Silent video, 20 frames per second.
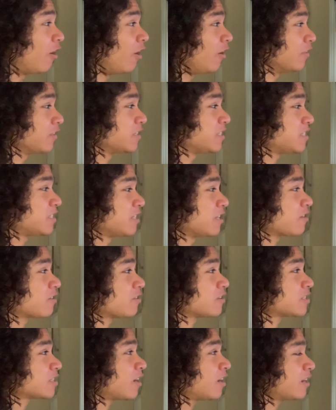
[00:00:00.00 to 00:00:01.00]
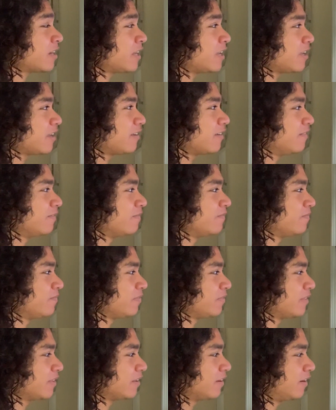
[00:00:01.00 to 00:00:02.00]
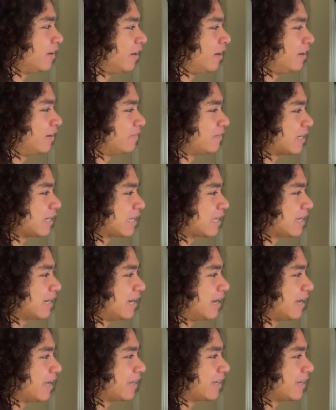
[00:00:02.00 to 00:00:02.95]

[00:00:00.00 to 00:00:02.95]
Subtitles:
all the stickers on it, oh my god.